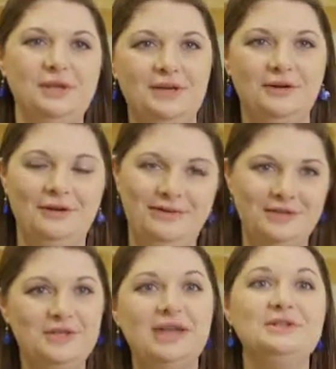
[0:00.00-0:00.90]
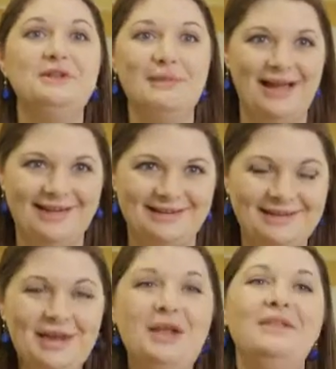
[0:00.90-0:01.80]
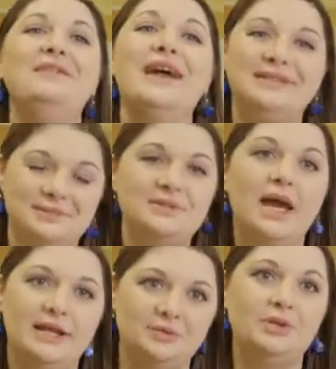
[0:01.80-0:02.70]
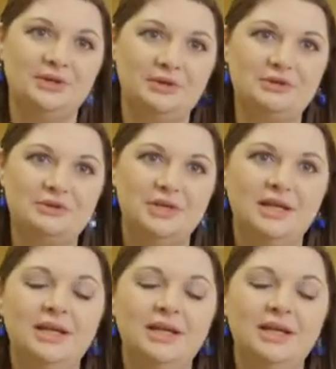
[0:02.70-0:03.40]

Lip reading: a year and then change their mind, they've had some science research.